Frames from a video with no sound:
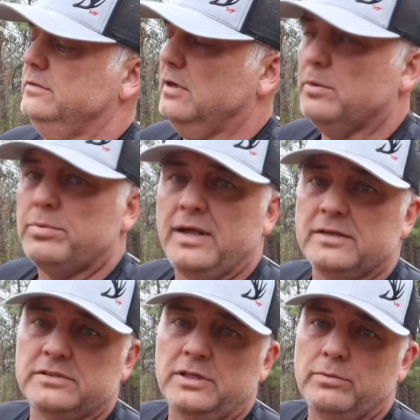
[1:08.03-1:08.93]
Y'all
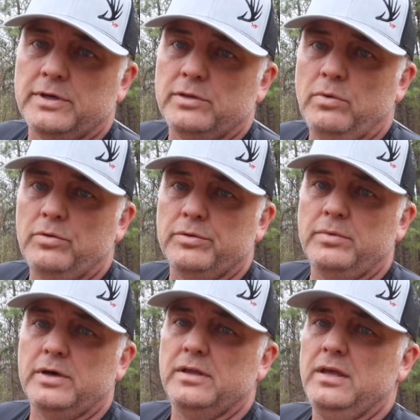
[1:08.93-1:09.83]
pronounce it any way you want it,
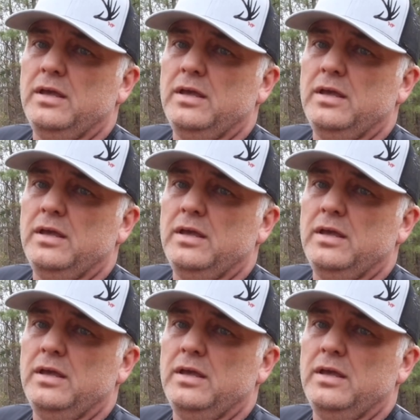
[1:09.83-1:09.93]
but